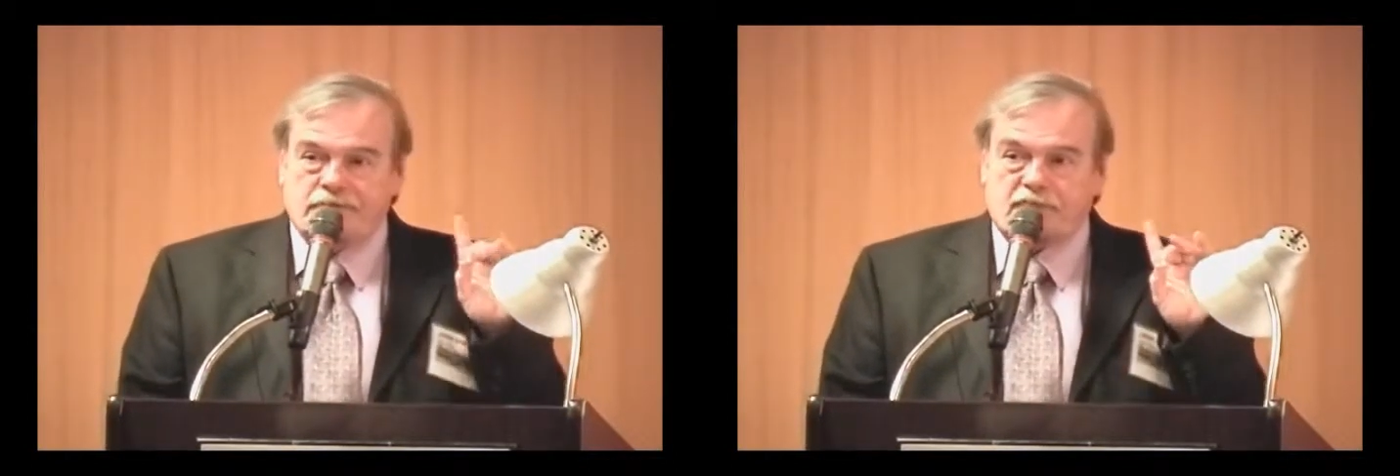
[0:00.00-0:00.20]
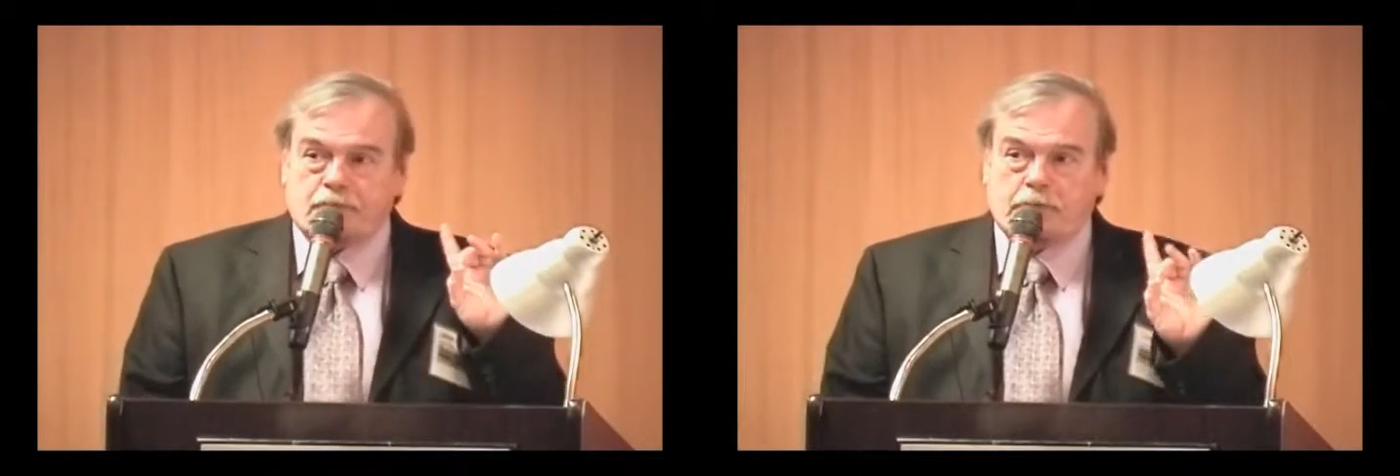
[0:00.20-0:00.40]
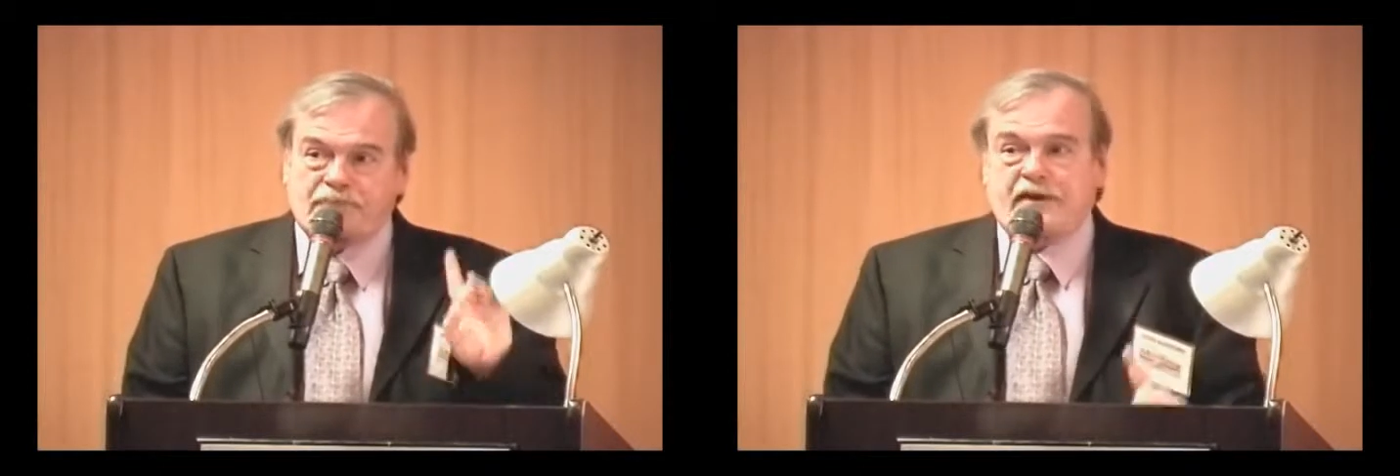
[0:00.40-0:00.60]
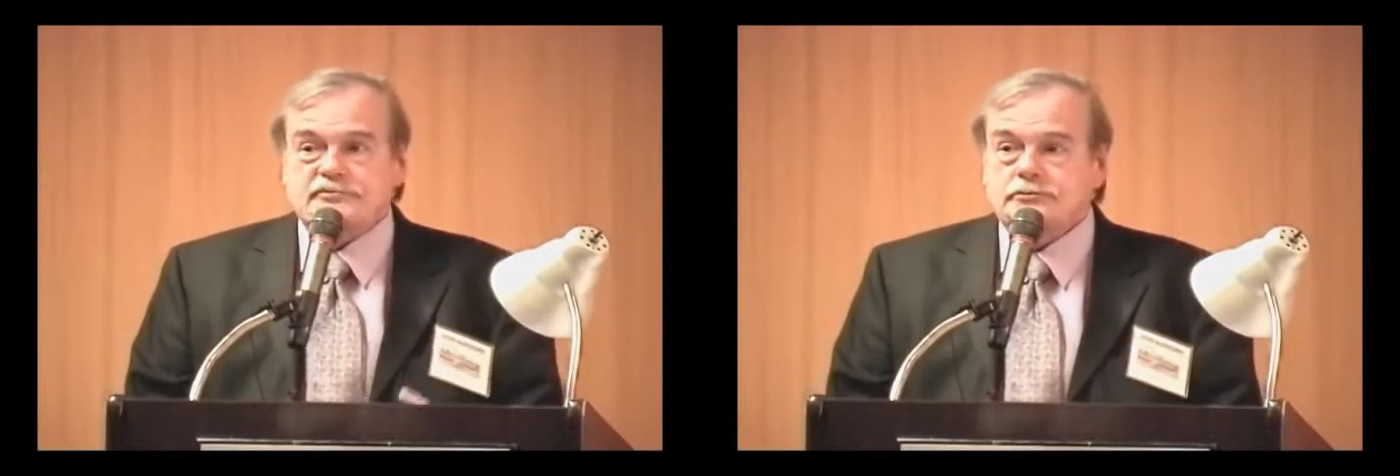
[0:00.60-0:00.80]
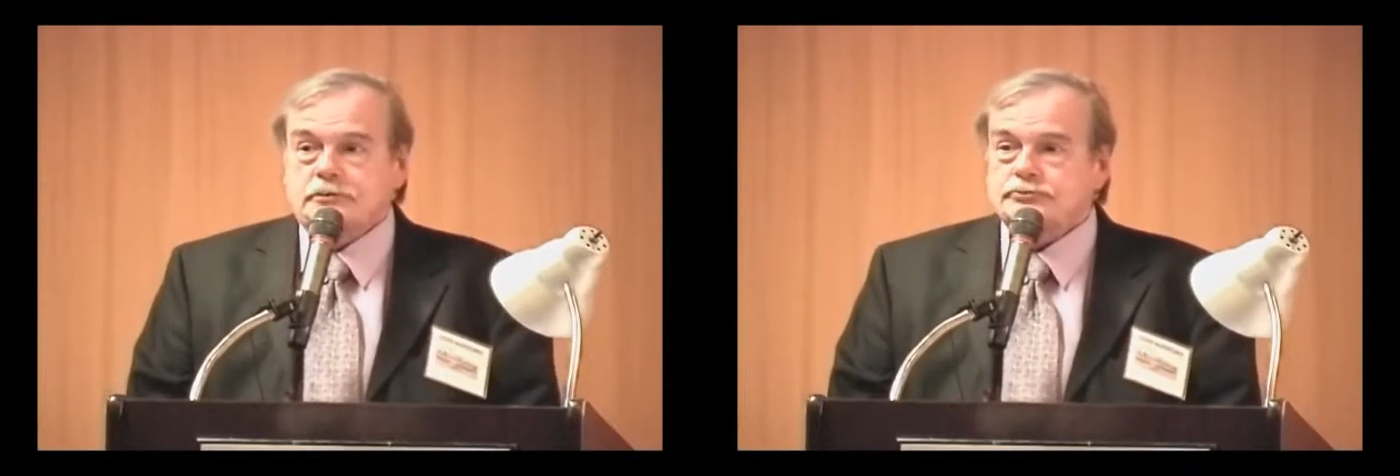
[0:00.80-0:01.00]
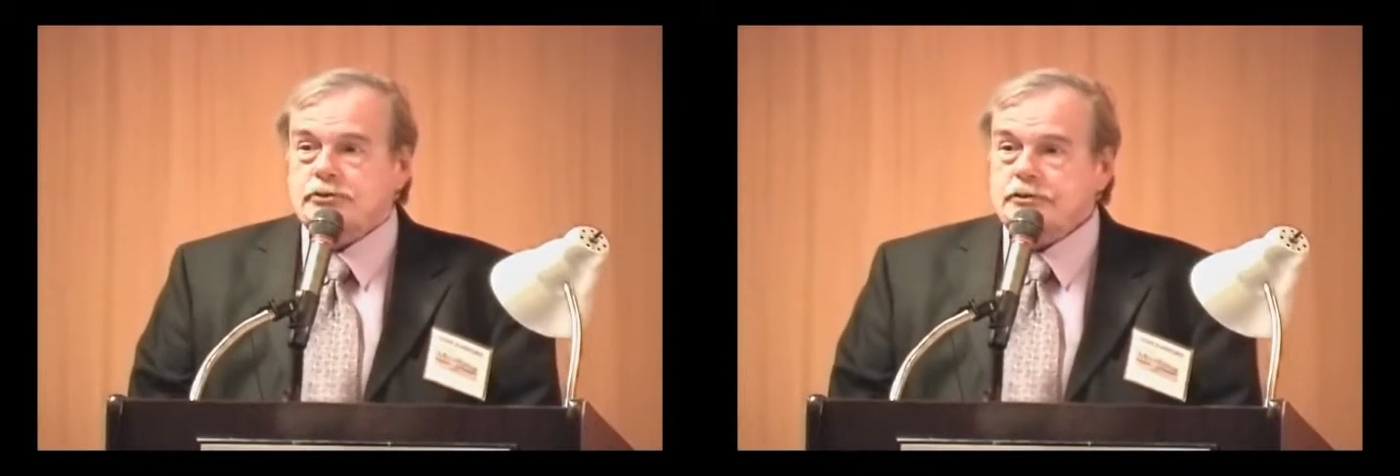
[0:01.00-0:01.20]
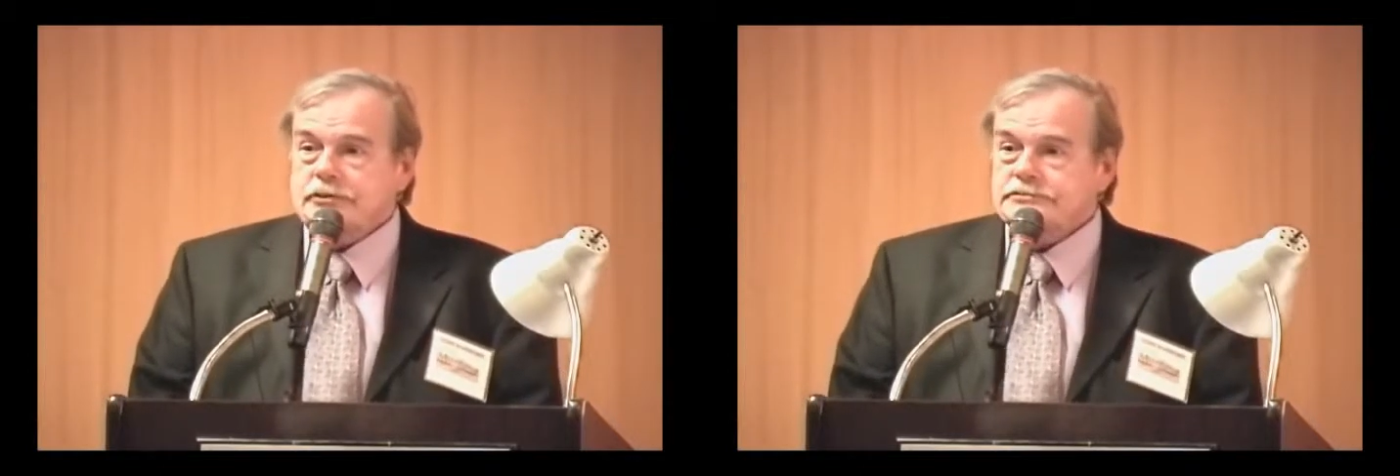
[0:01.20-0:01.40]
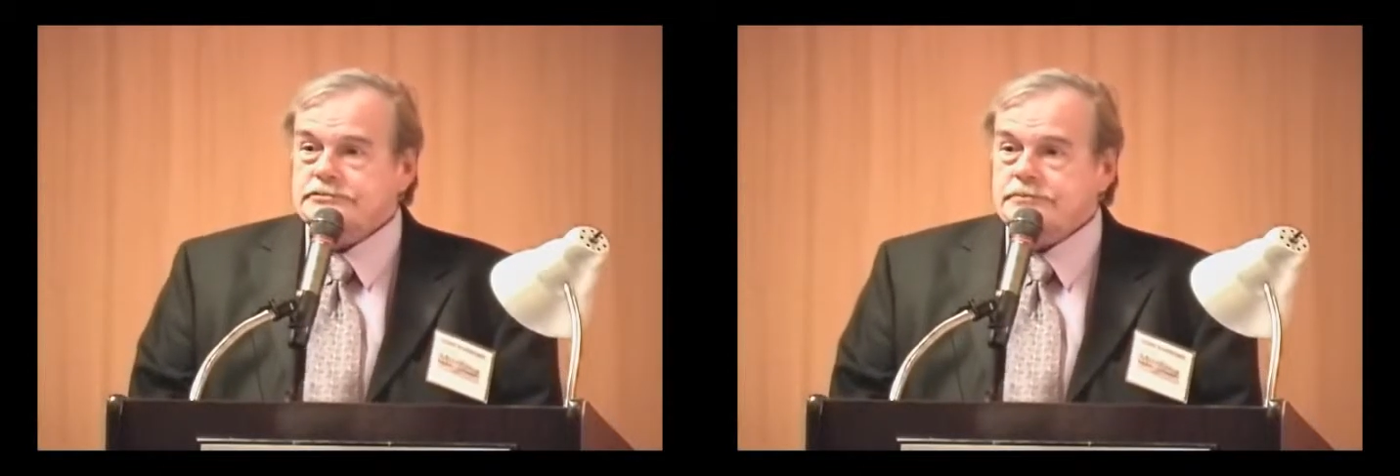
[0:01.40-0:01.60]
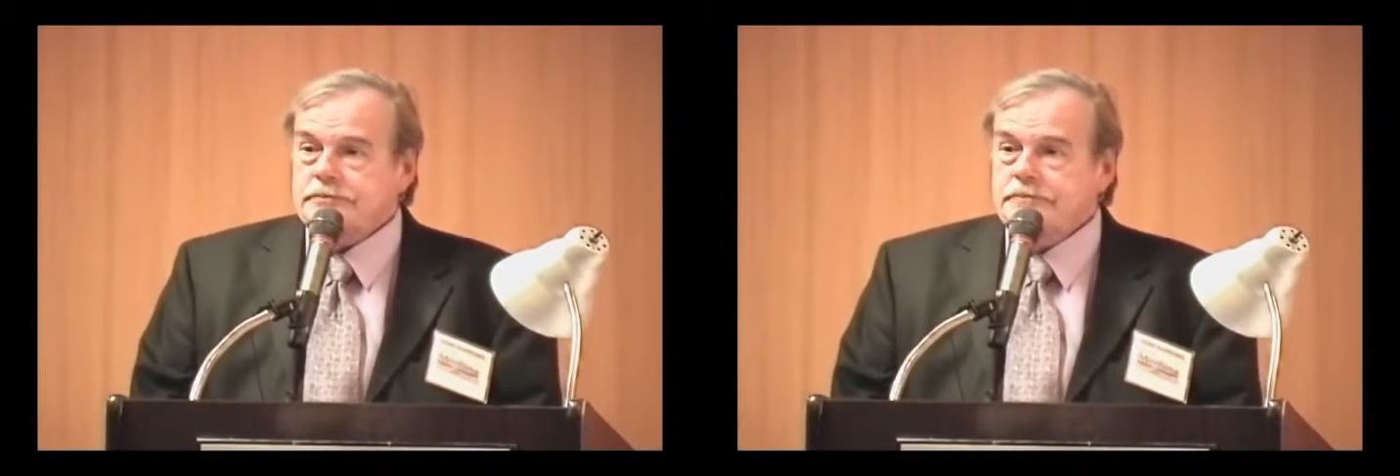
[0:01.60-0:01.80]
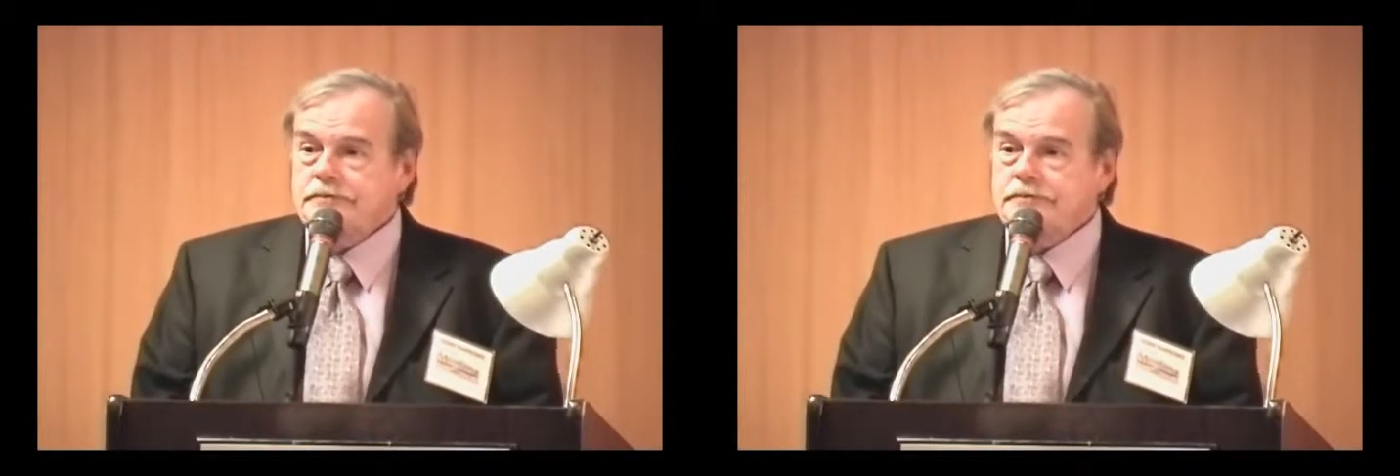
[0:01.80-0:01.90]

for professional journalists